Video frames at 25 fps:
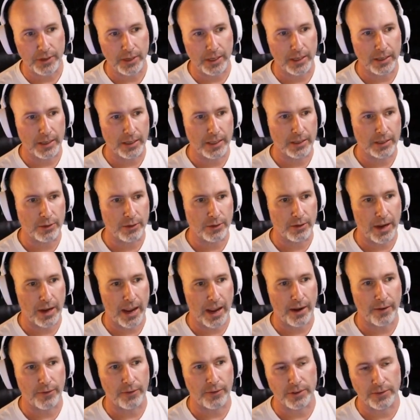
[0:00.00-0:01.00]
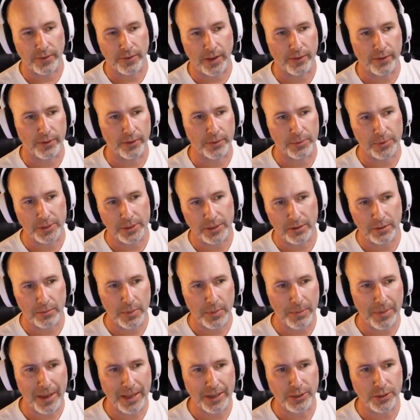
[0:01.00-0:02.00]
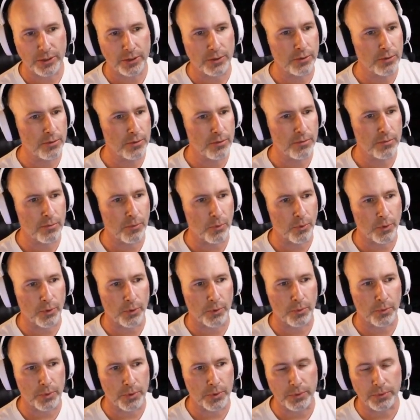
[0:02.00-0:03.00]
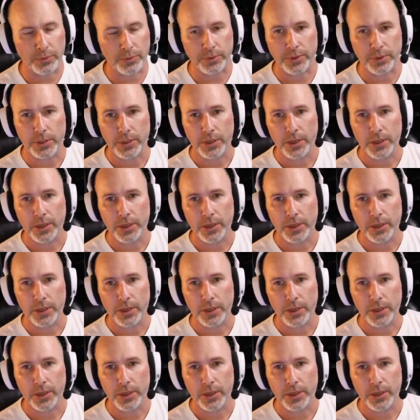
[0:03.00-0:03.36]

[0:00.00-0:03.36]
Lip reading: and then your average 5-ups is going to be about 2 mortal wounds